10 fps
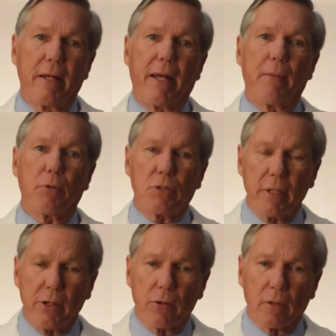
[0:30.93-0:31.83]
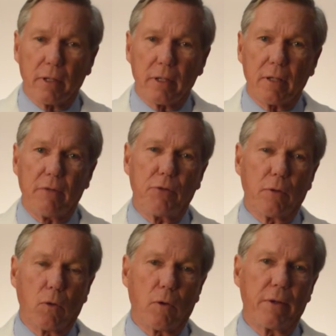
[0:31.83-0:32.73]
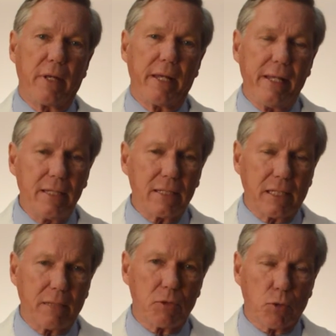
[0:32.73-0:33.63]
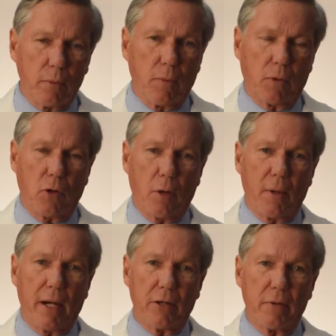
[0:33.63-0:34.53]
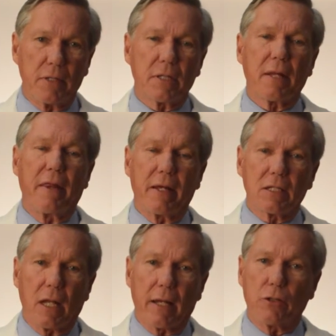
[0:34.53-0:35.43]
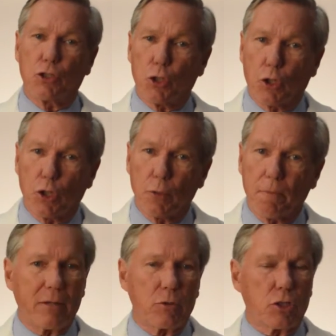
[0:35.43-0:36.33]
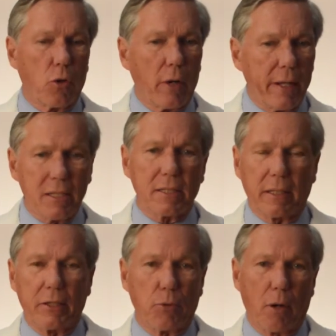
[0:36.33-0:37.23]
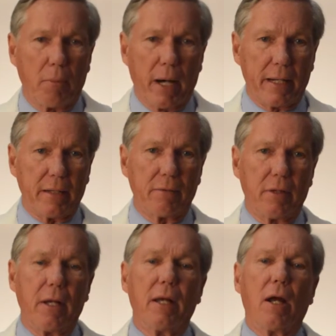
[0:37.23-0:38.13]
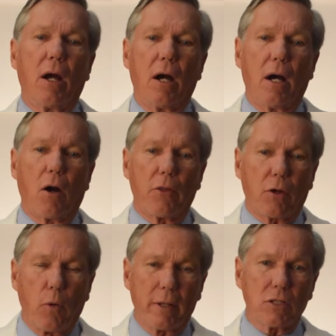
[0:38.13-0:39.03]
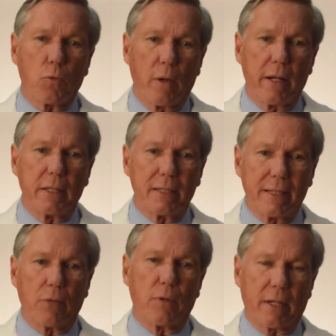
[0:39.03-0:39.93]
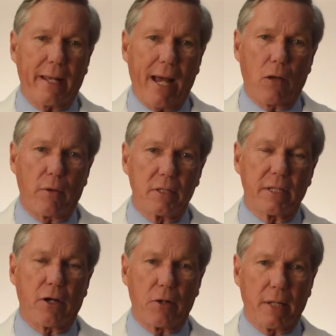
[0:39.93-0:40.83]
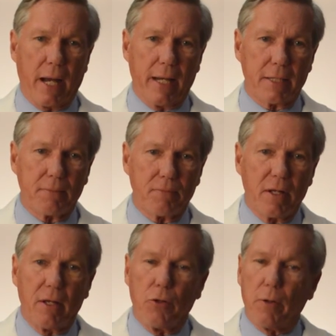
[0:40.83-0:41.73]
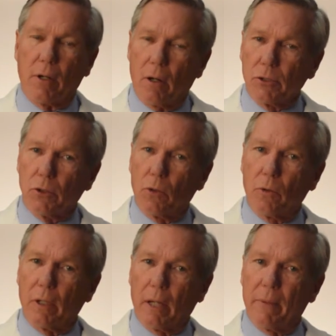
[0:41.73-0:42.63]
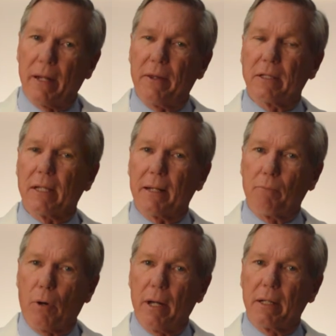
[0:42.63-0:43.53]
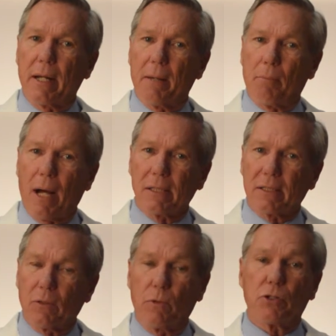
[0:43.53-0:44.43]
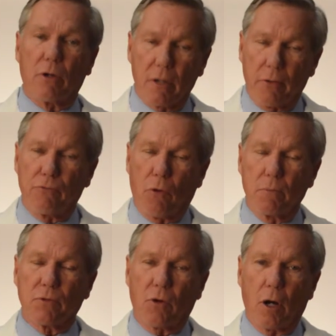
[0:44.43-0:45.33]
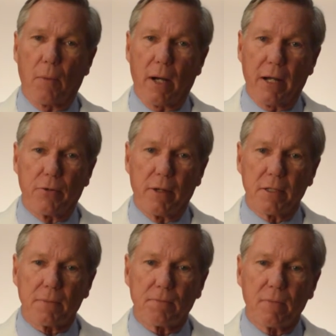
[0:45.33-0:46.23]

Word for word: And particularly if you lower the easily absorbable carbohydrates, things like sugar, which go instantly into our body, uh, are the quickest way to get rid of calories in our diet. You can also eliminate things like bread and pasta, which are another forms of carbohydrates.